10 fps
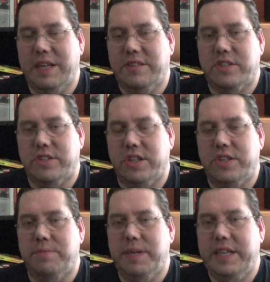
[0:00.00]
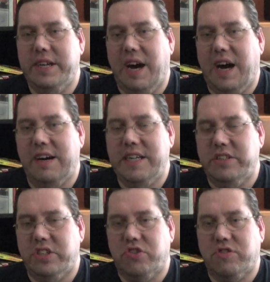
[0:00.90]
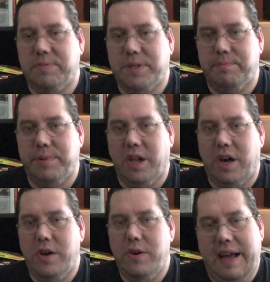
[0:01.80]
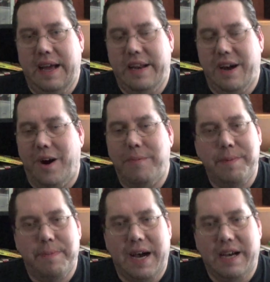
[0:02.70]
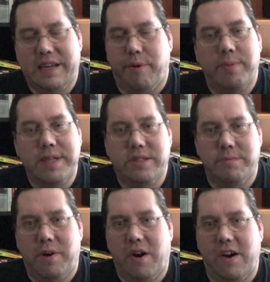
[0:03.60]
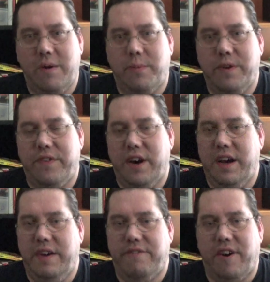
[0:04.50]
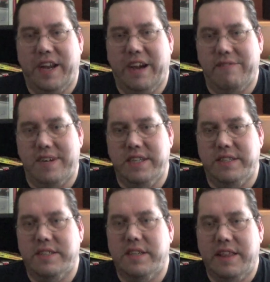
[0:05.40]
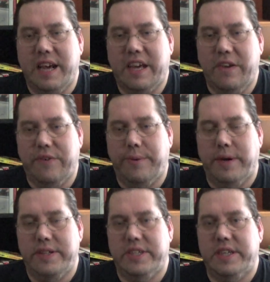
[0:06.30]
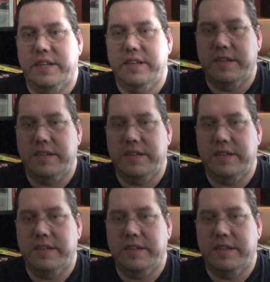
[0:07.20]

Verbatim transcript: links to social media are in the description below. And I'll be back probably tomorrow with a Friday Reads. Thank you for watching.